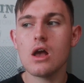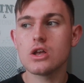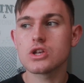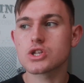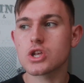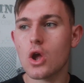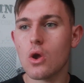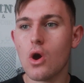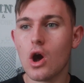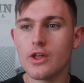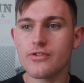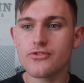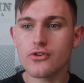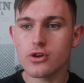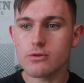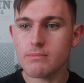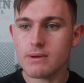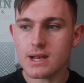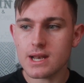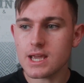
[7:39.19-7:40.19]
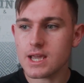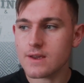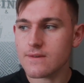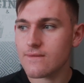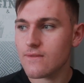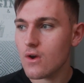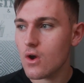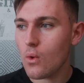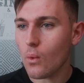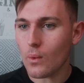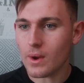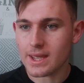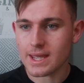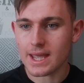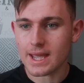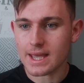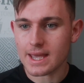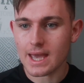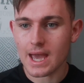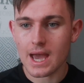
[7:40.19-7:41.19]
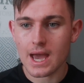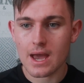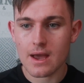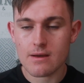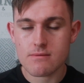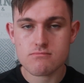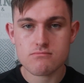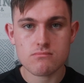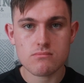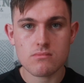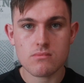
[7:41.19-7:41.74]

So I do believe we can get